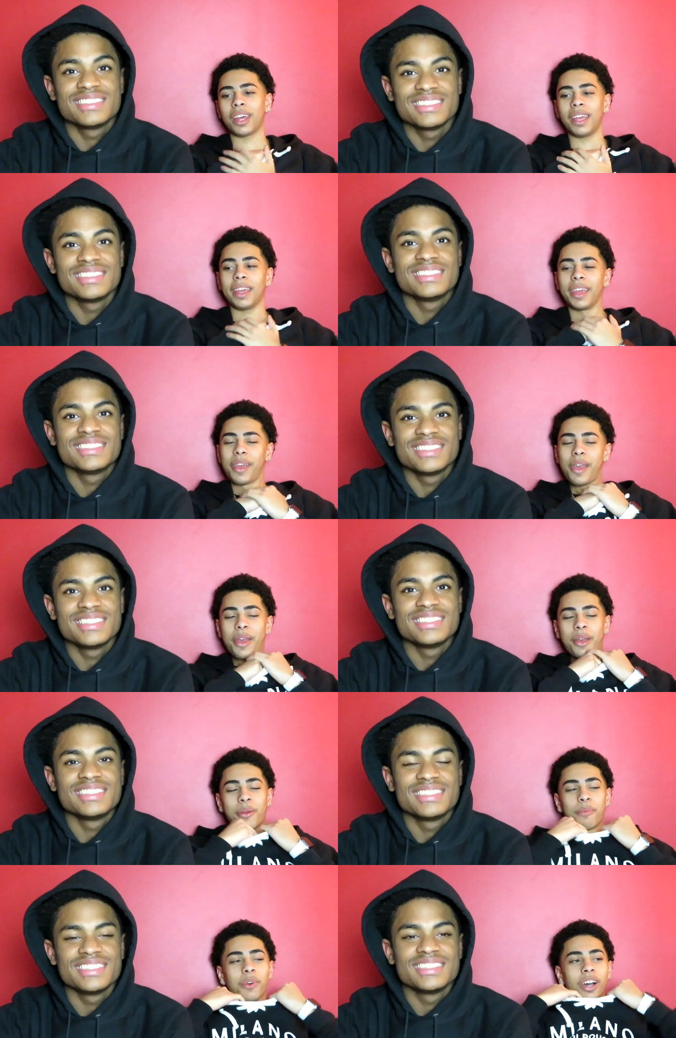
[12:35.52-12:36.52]
Speaker 1: like.
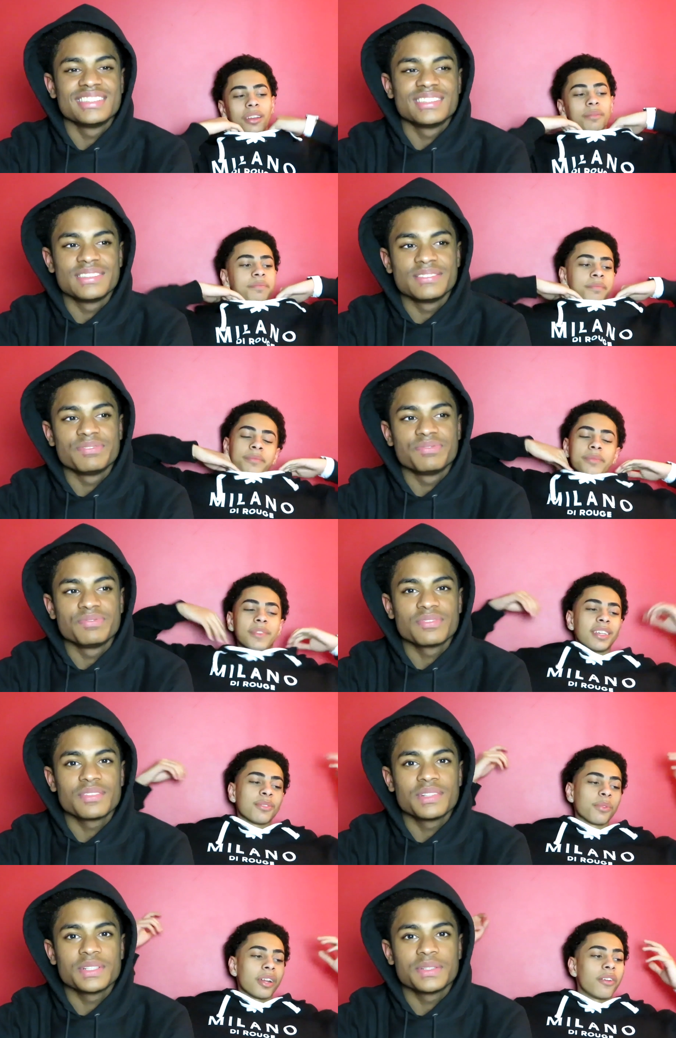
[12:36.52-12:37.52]
But
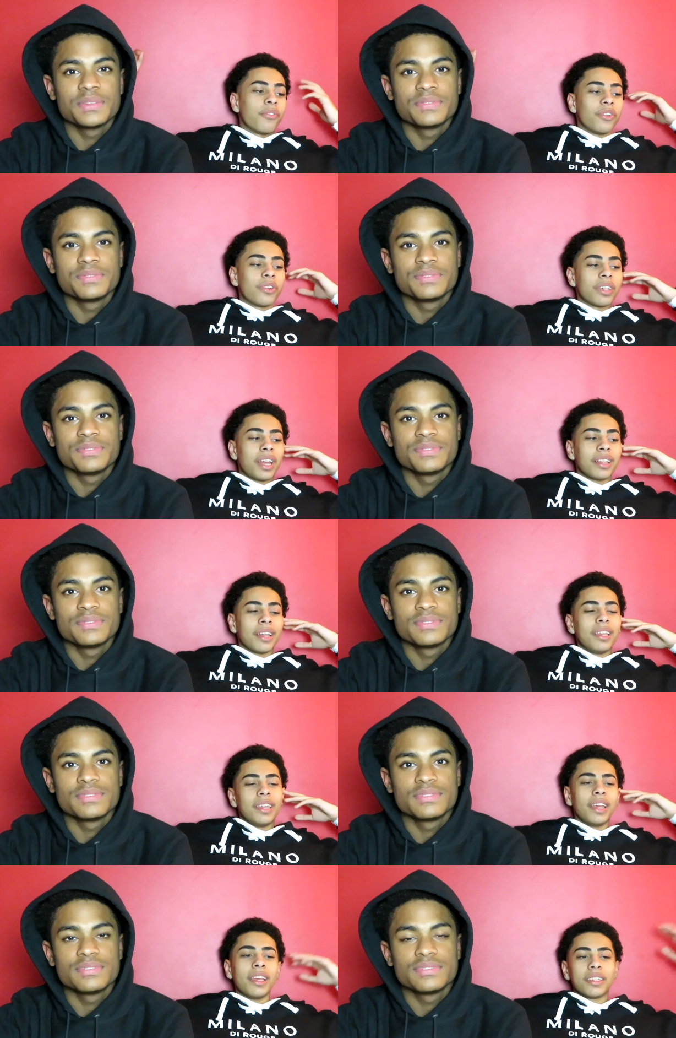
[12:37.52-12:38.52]
it's whatever. At the
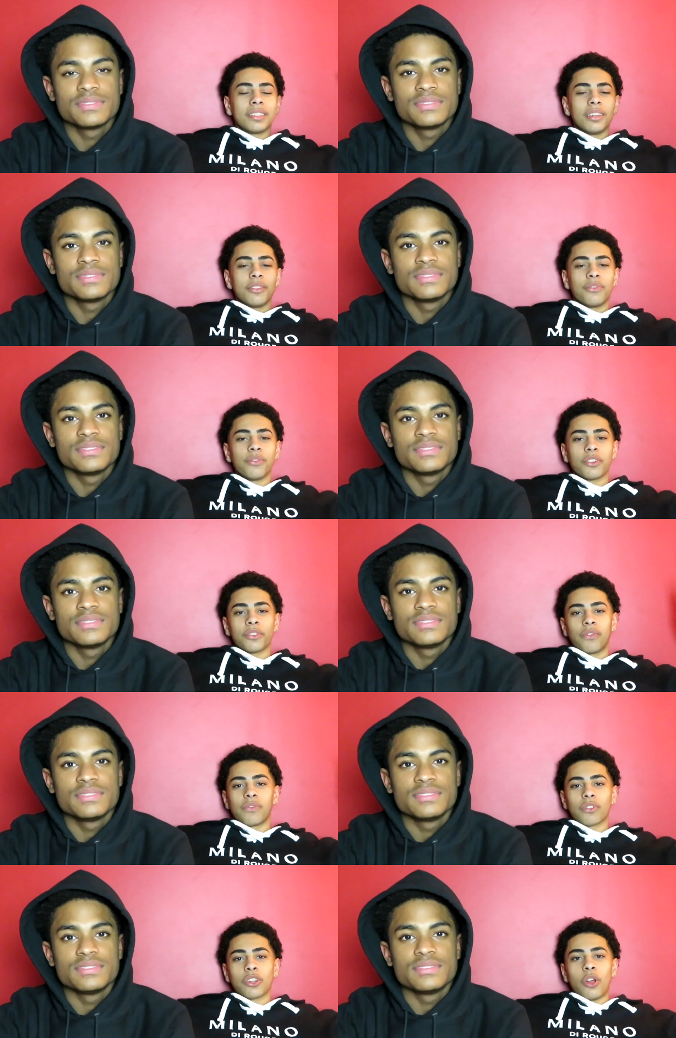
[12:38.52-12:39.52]
end of the day, it's your
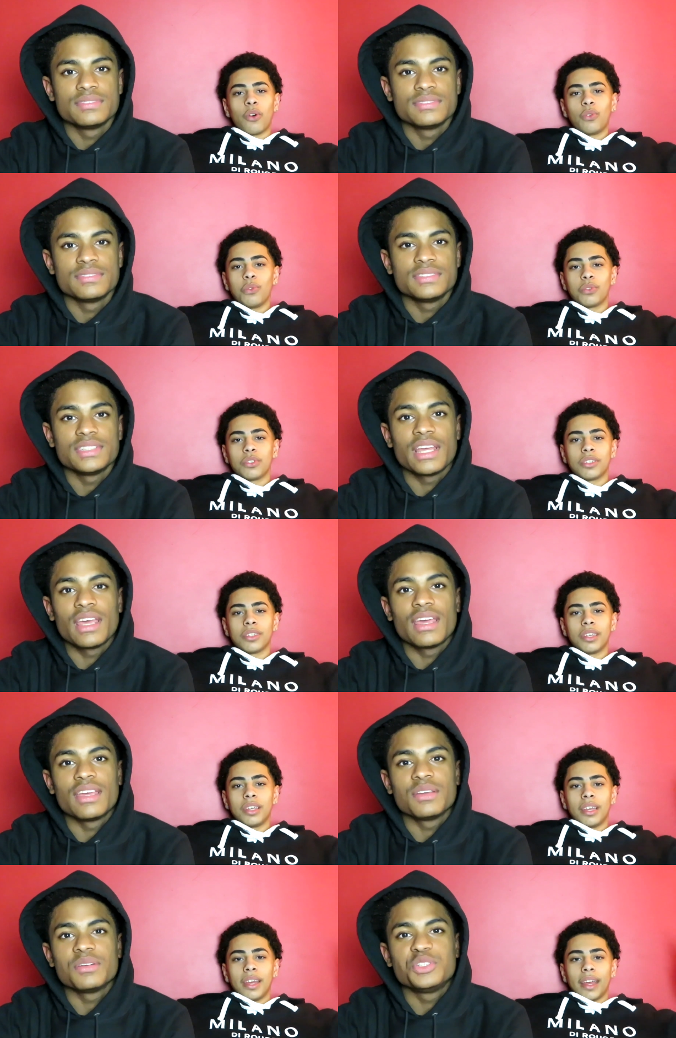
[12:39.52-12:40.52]
clothes.
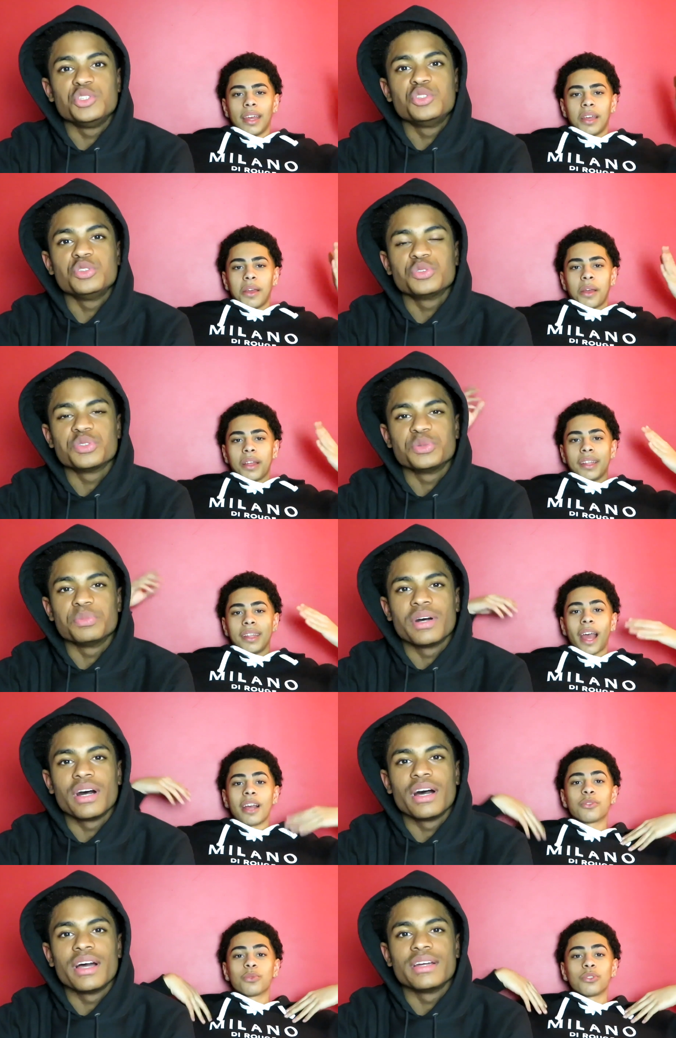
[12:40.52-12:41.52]
Yeah, you choose what you want.
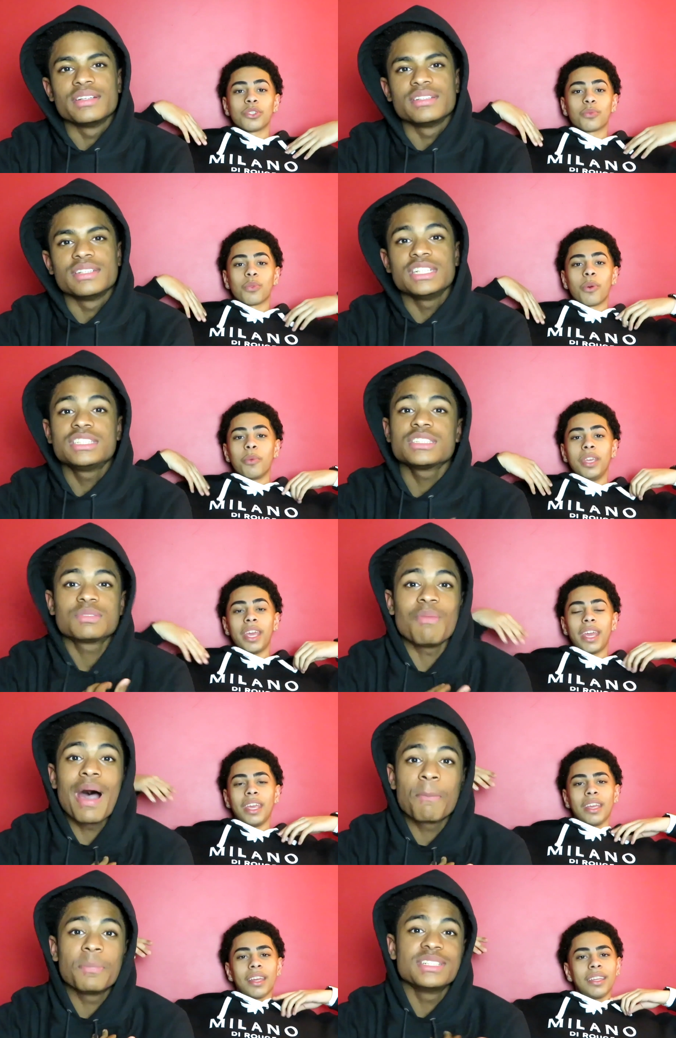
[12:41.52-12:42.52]
Speaker 2: That's just what we
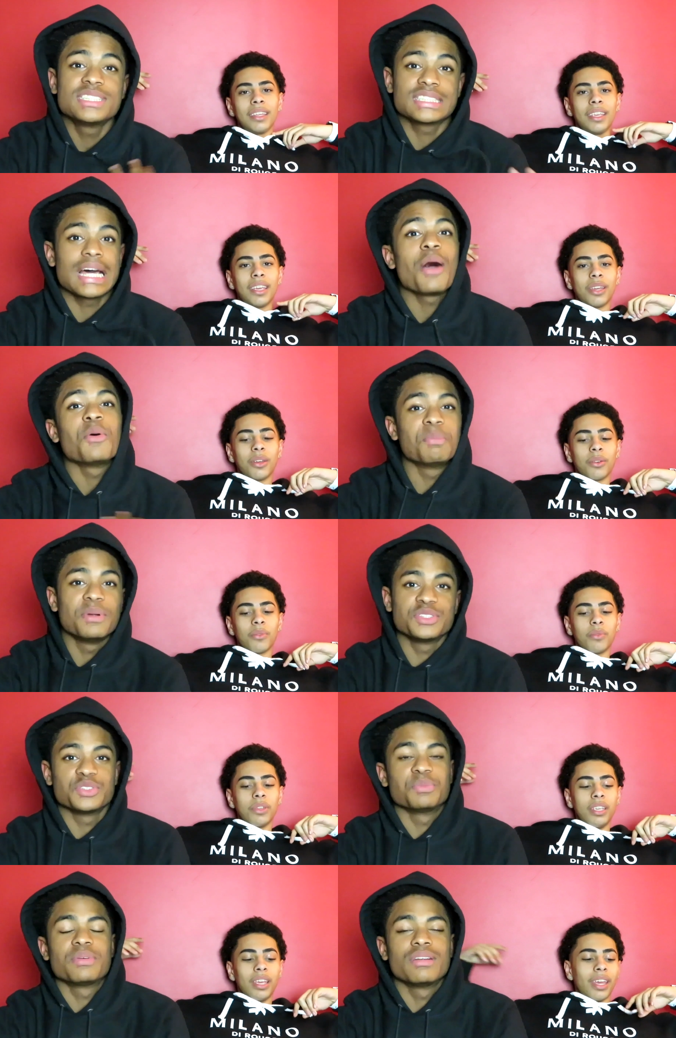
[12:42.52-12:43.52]
hate. It's just our personal
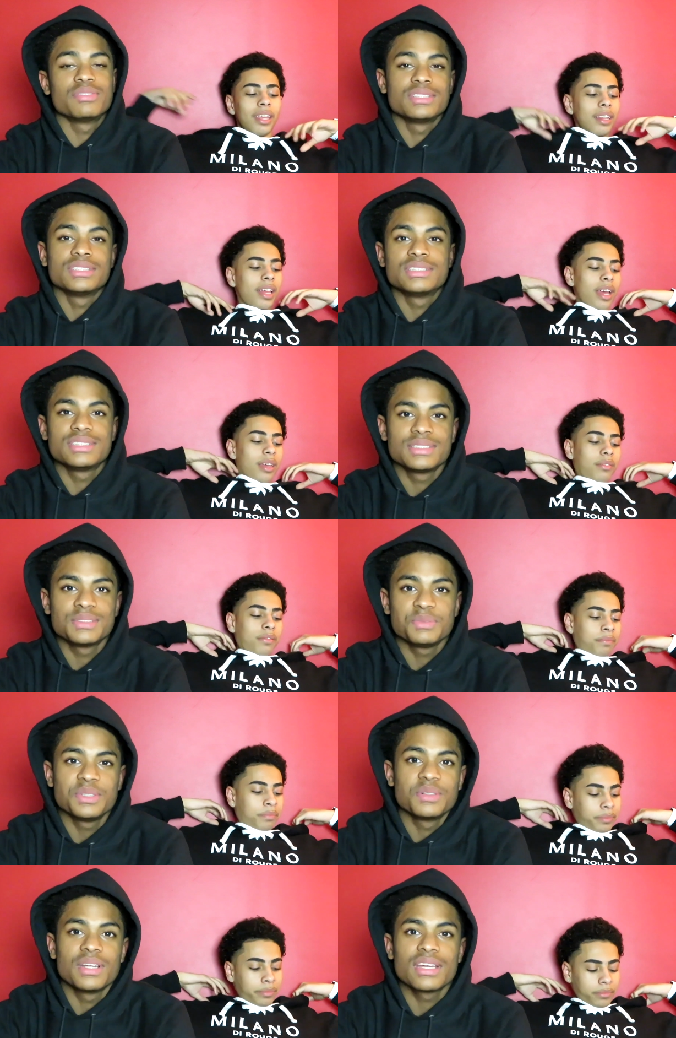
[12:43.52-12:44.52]
preference. We hate that.
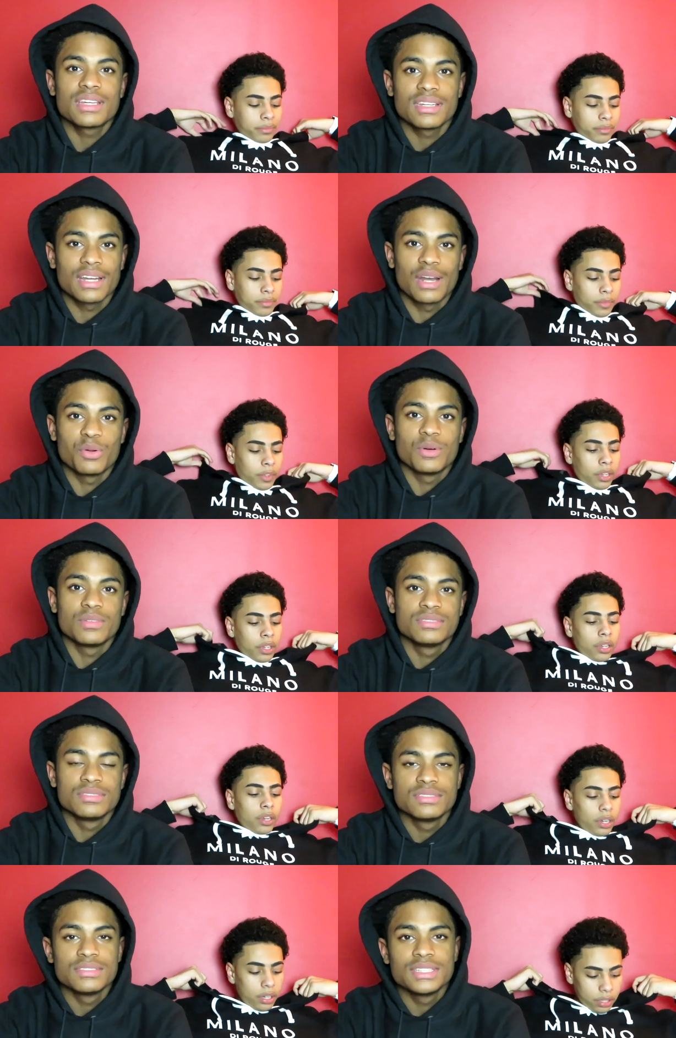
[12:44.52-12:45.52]
We don't like it at all.
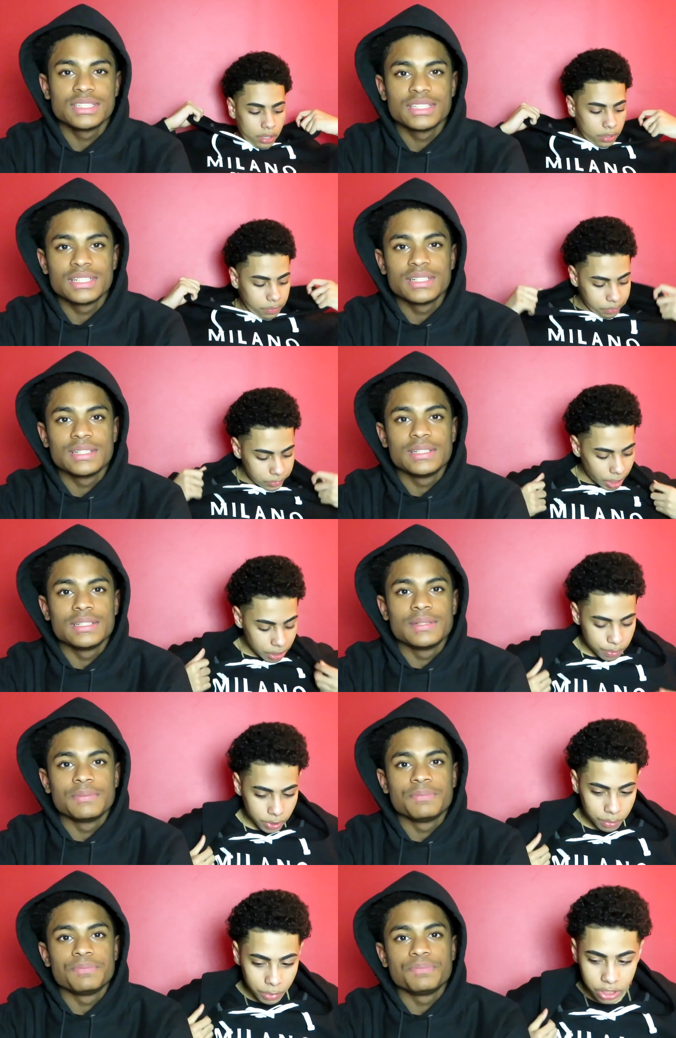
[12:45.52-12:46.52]
Speaker 1: That's
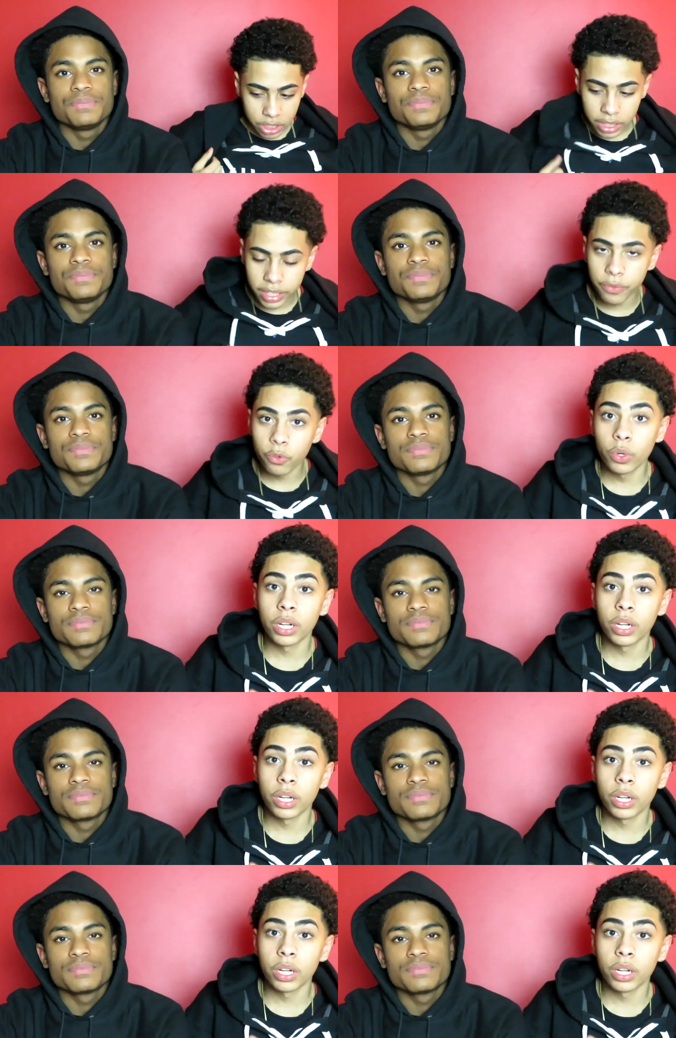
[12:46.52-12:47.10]
pretty much it. If you